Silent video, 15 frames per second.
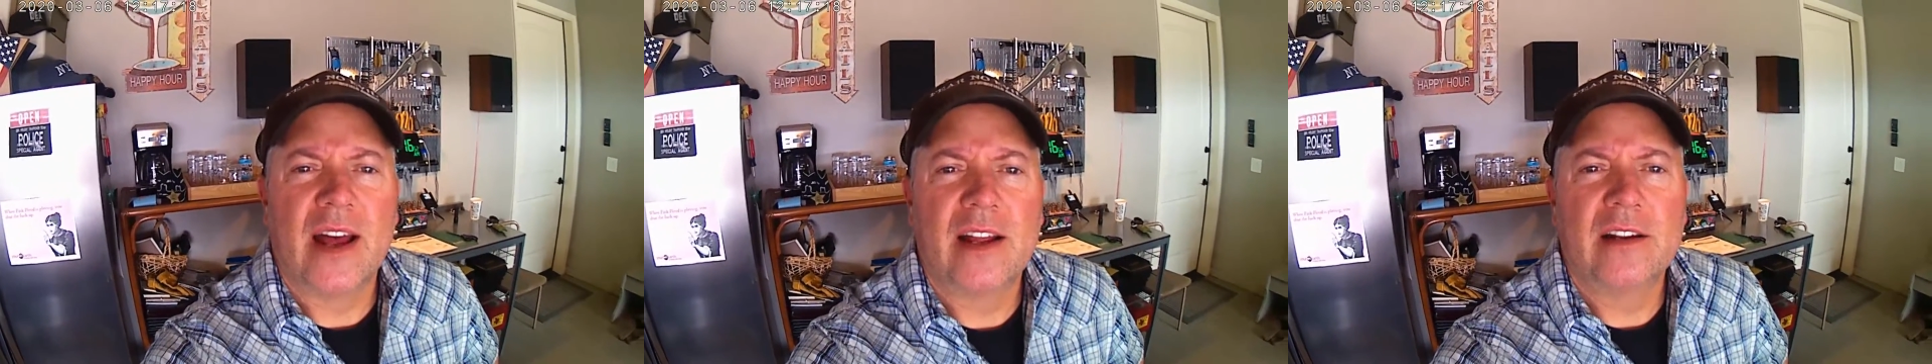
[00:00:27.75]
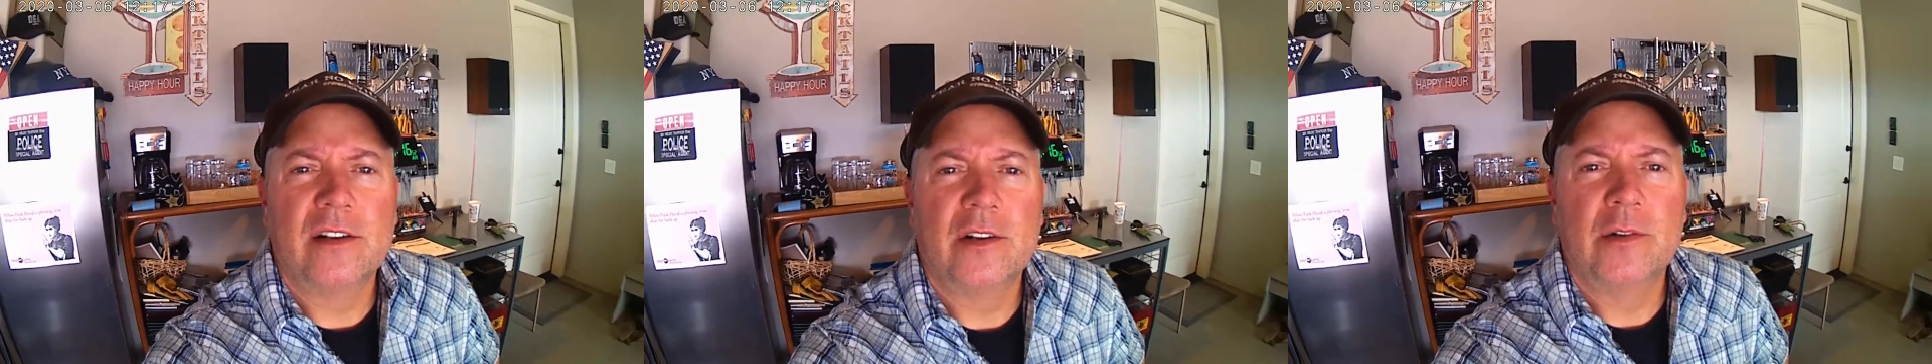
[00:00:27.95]

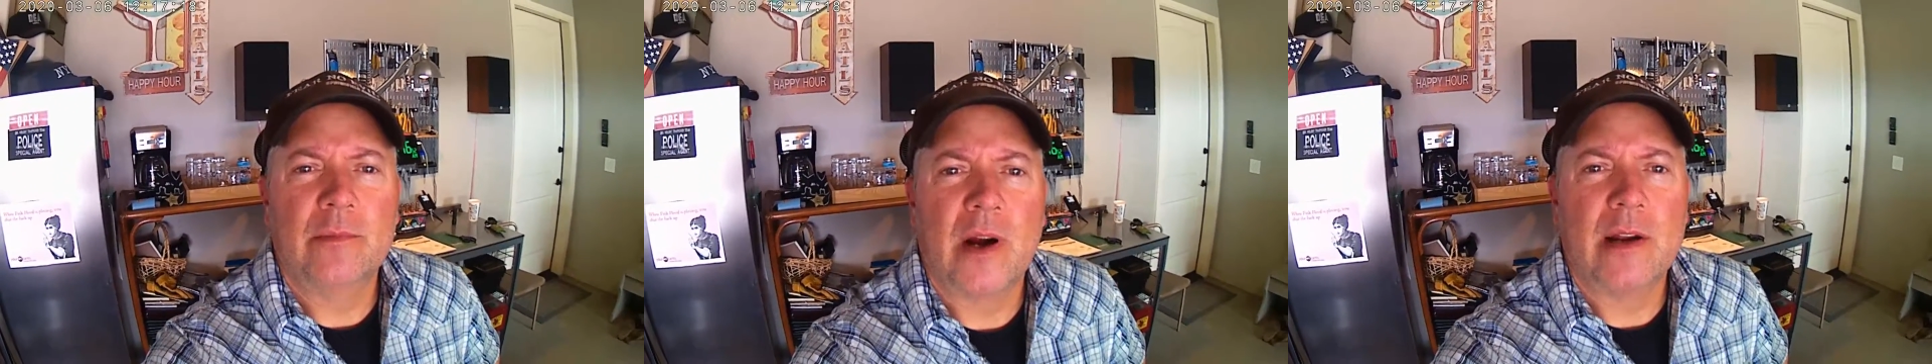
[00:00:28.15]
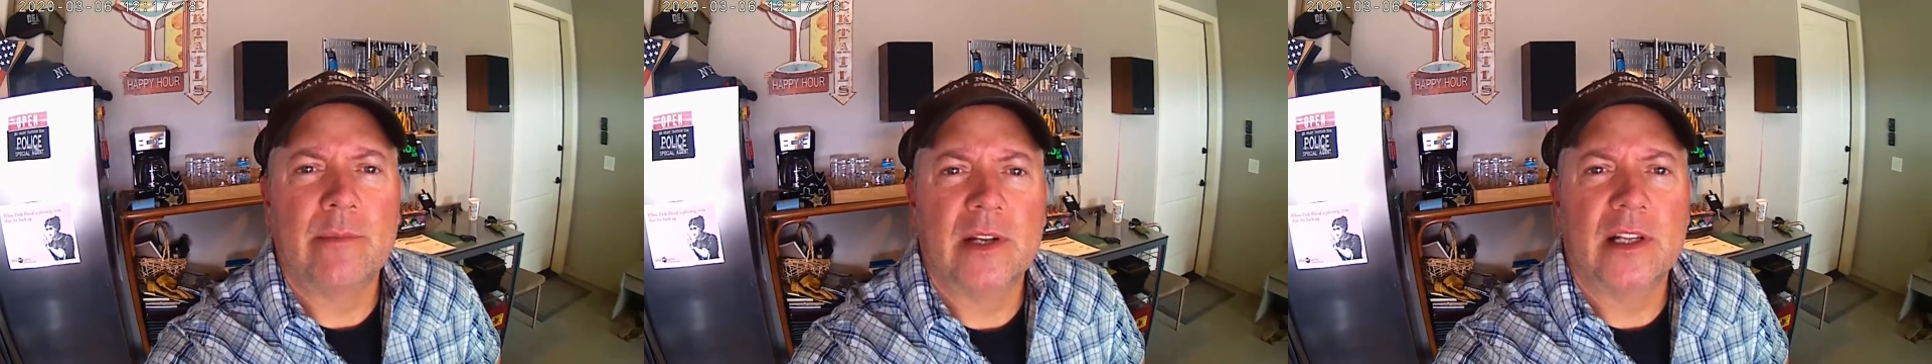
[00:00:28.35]
that
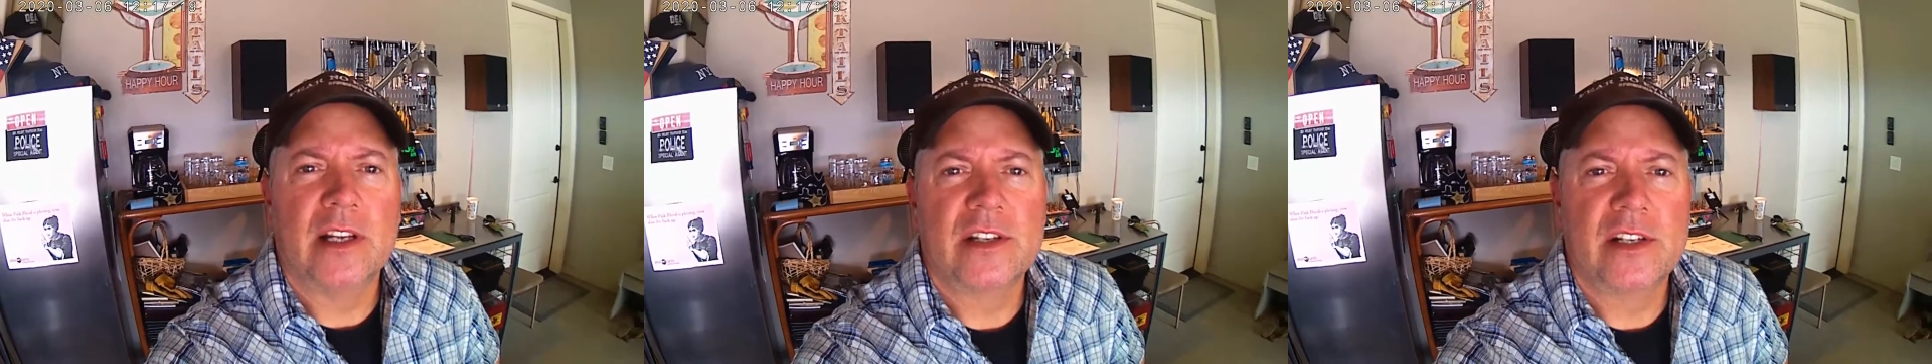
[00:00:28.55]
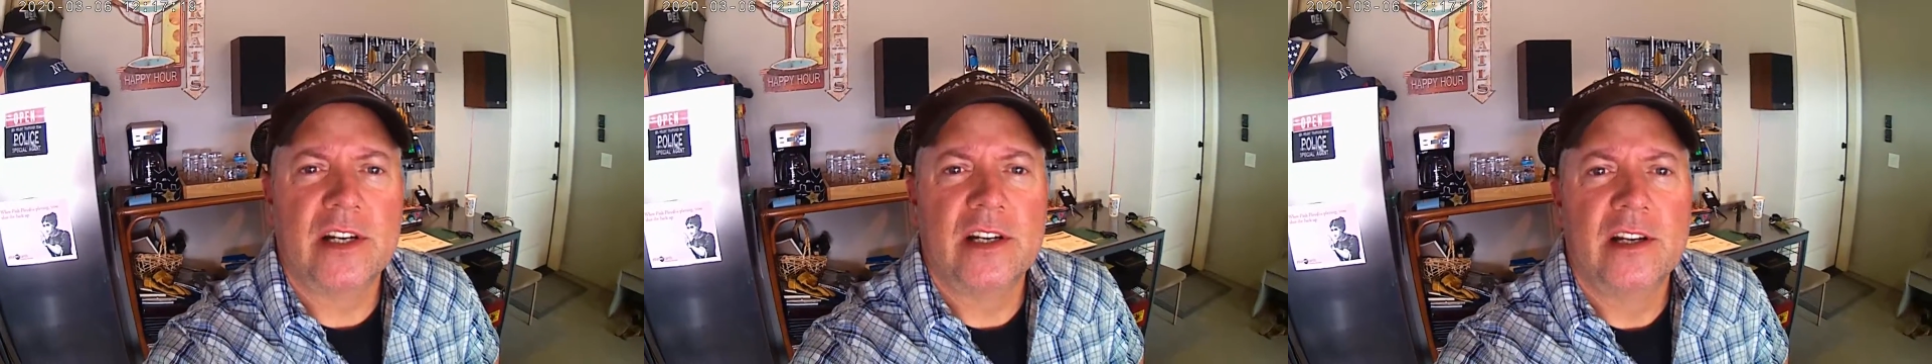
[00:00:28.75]
who might be
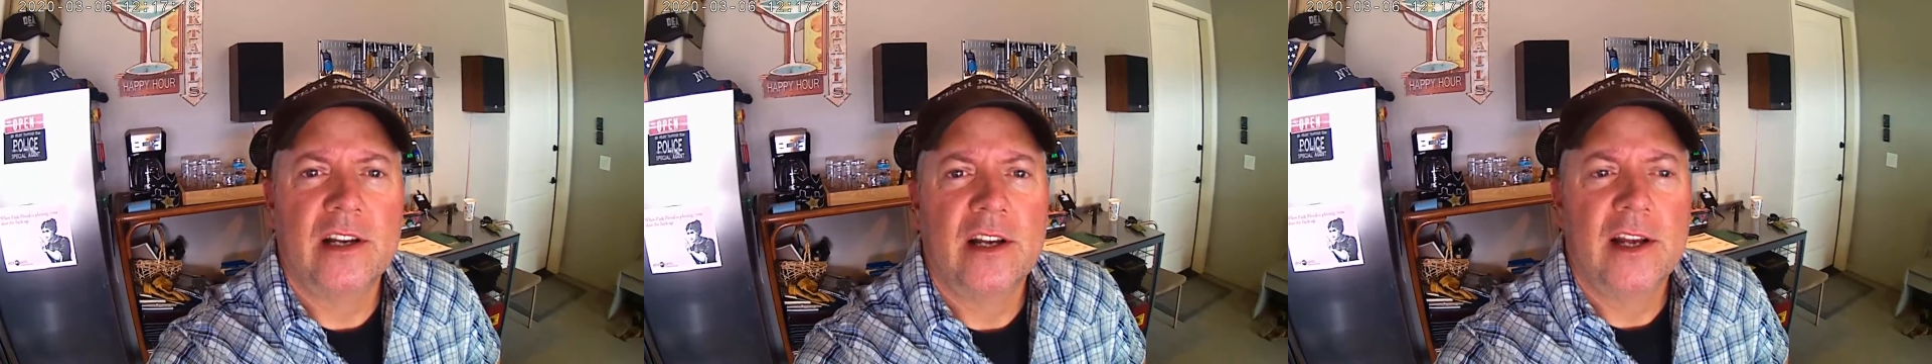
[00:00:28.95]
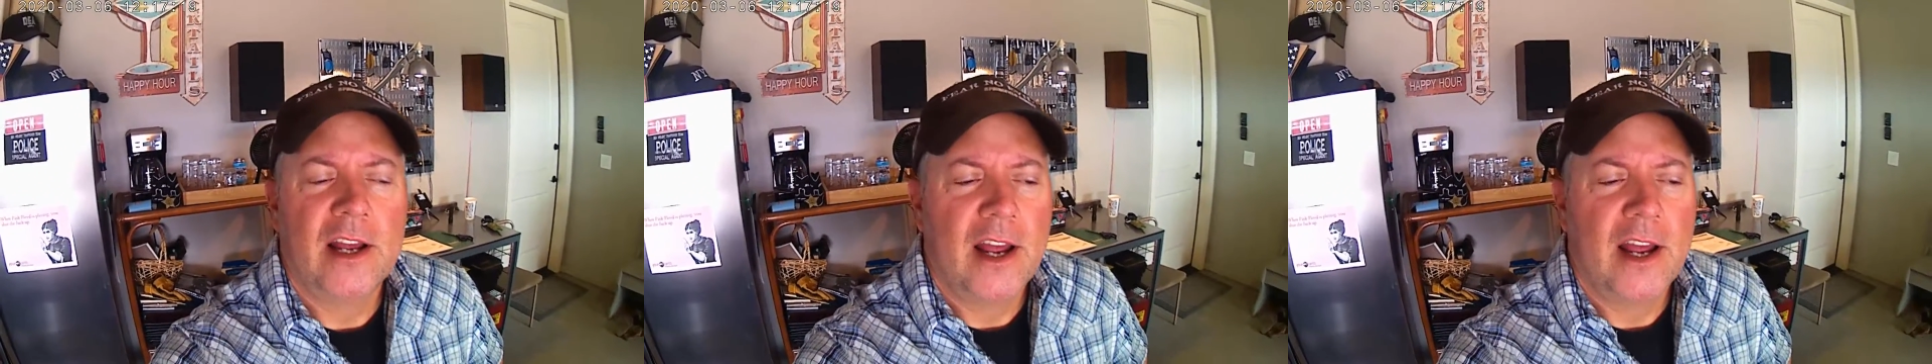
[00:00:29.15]
listening.